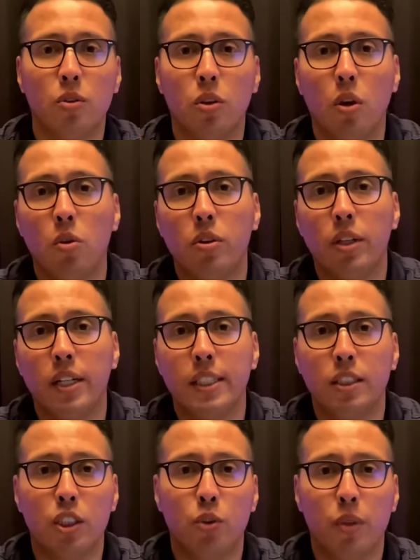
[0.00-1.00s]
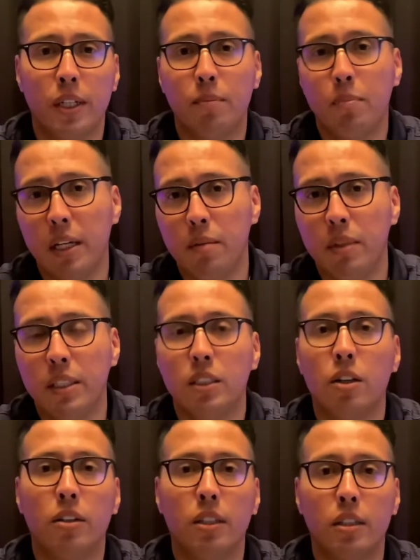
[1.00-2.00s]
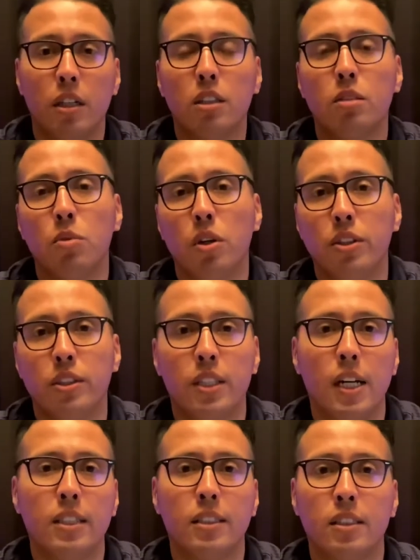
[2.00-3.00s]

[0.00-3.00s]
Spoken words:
the interest rate payments are deductible on your taxes.